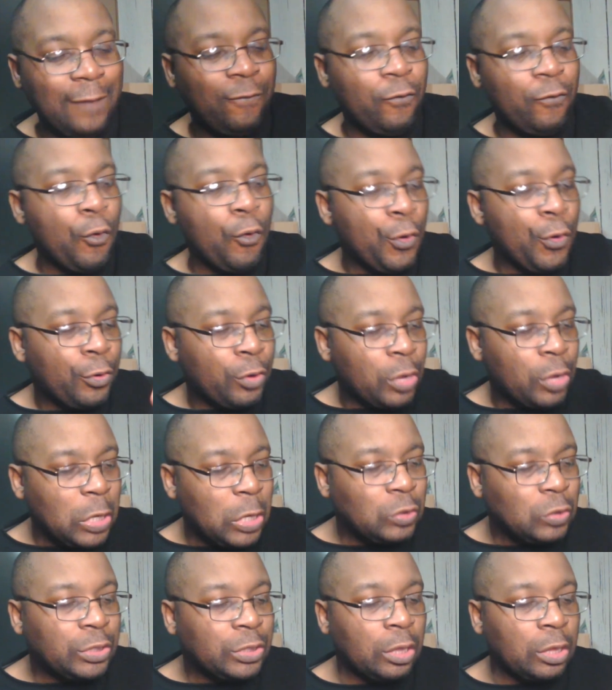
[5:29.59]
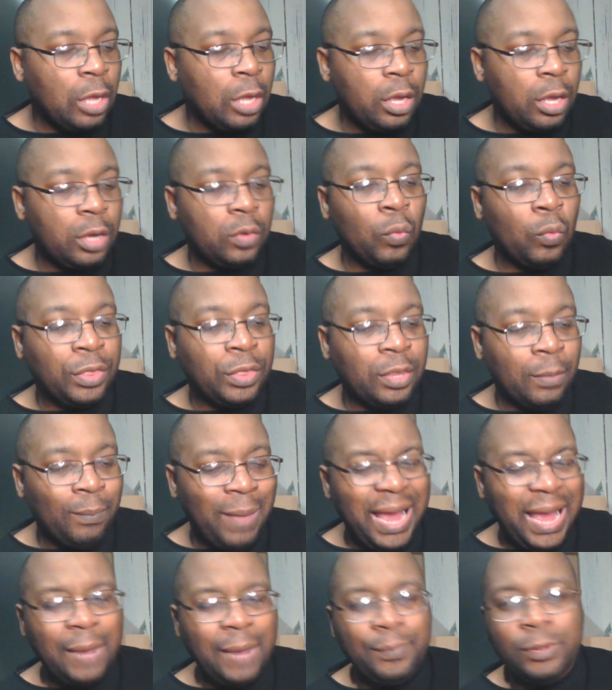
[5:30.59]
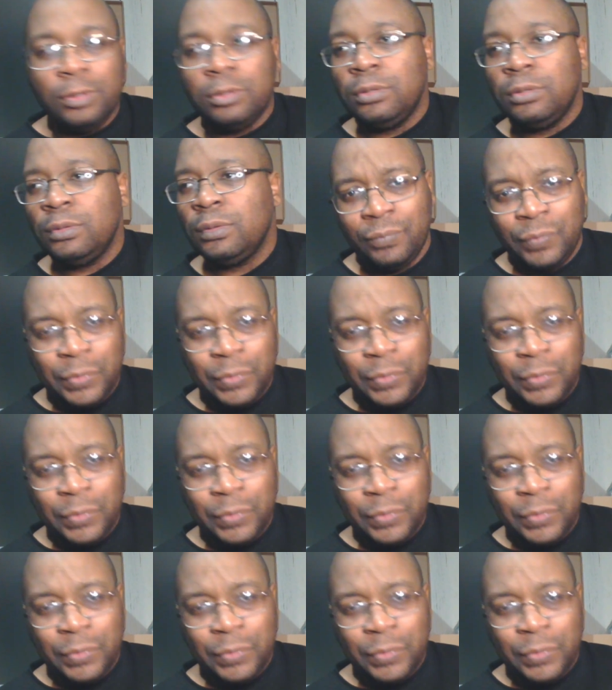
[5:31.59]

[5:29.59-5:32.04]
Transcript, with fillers: for goes along with the Bible,